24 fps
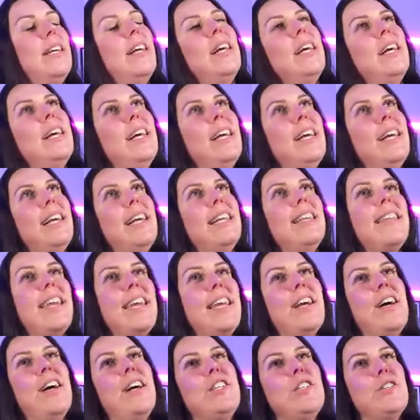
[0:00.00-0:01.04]
Ah, and
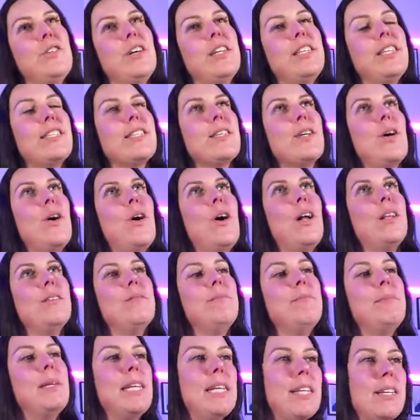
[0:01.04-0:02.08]
thank God you're on this
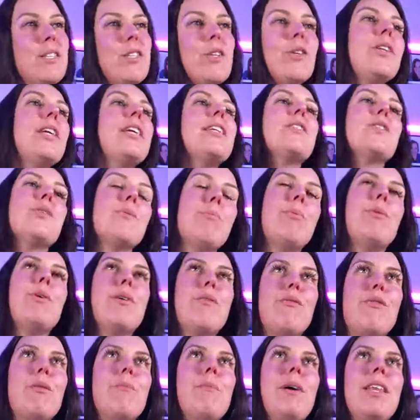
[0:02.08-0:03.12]
call because you need
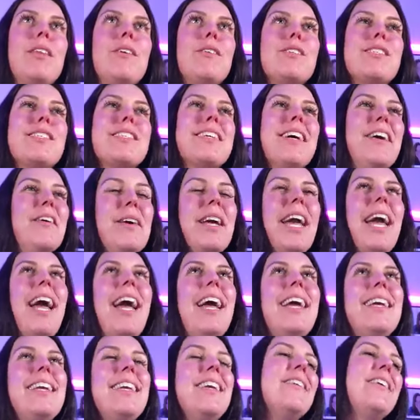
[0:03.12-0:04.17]
support from others.
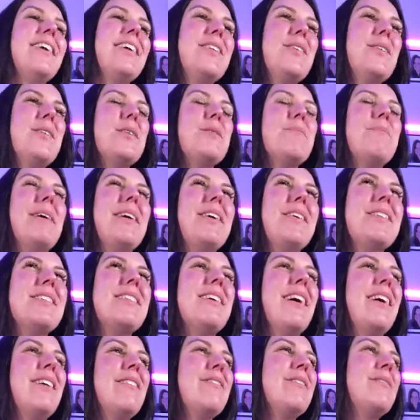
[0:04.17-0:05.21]
Okay, you can do this by
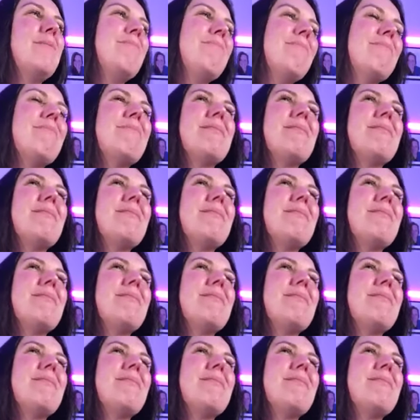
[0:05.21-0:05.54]
yourself.